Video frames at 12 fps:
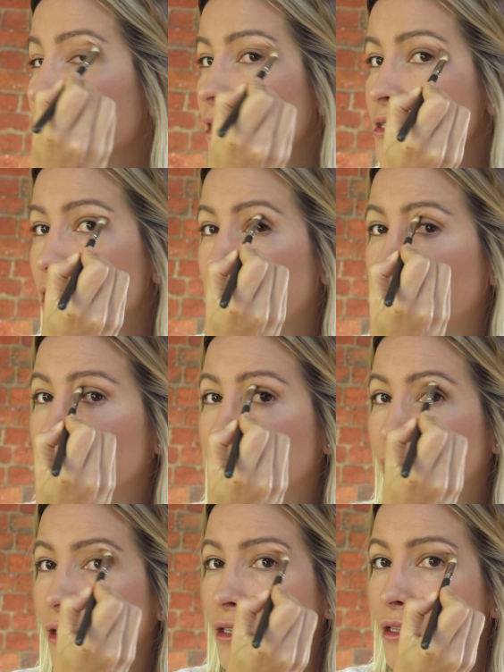This
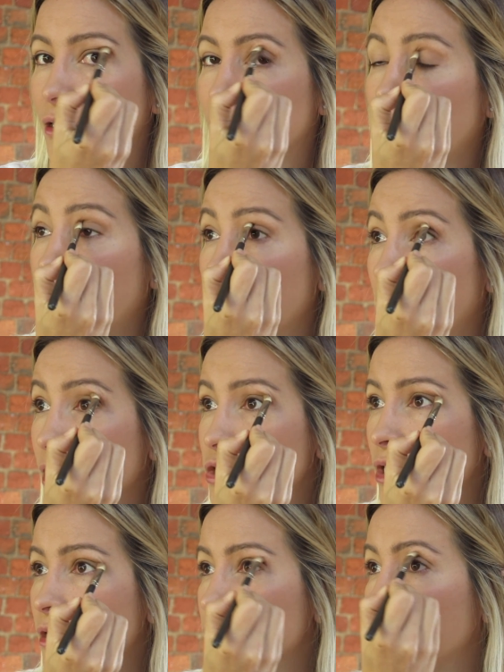
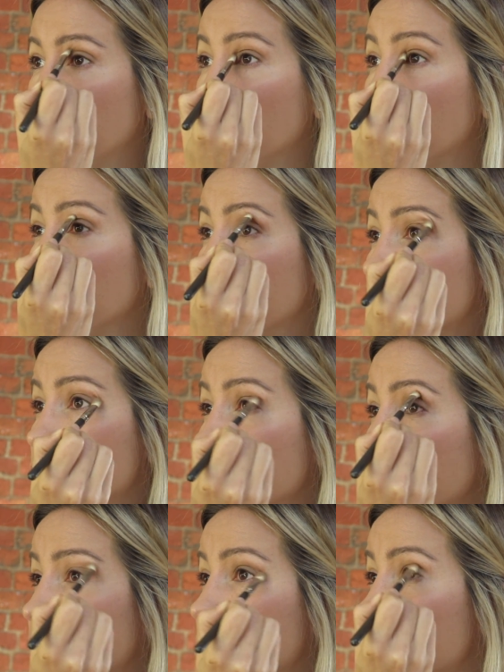eyeshadow to put on
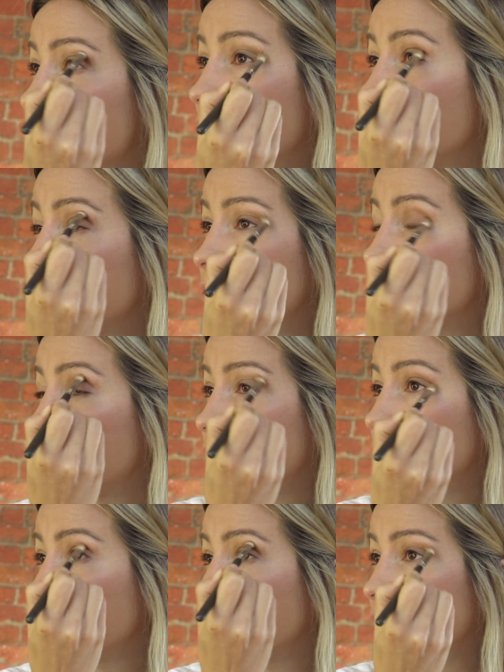literally will take
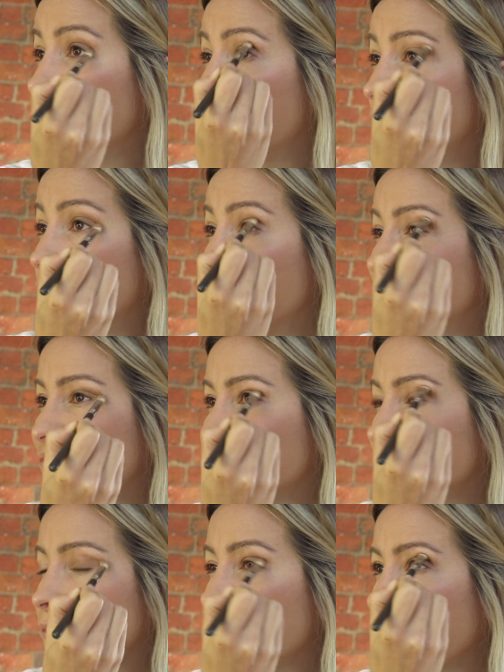me
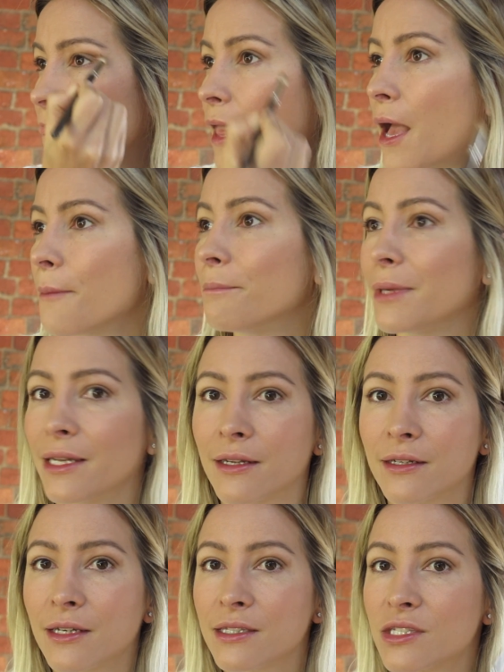a
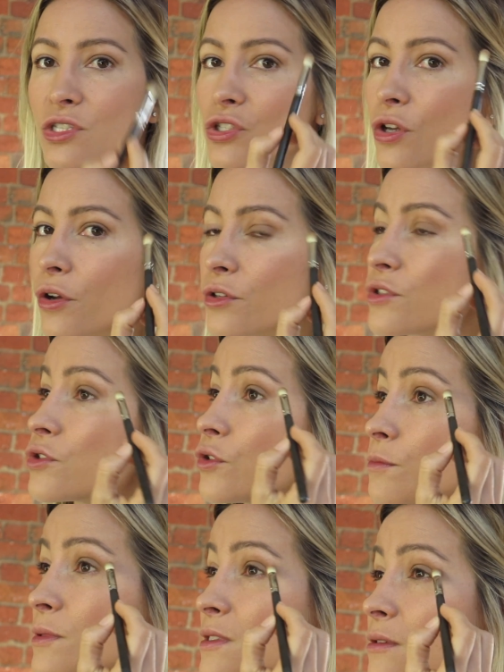minute. It's so
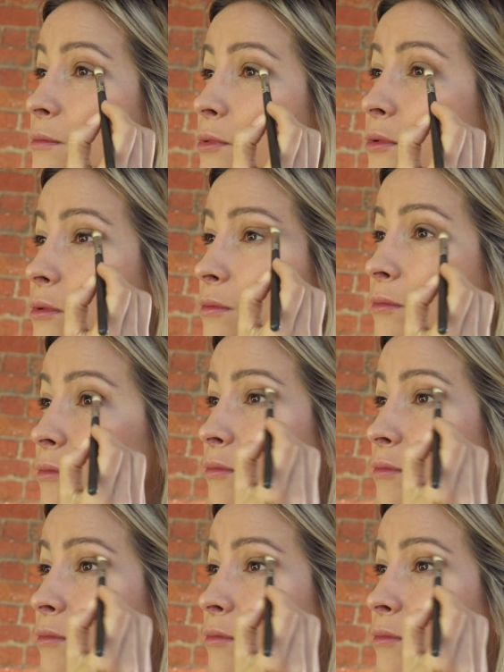super simple.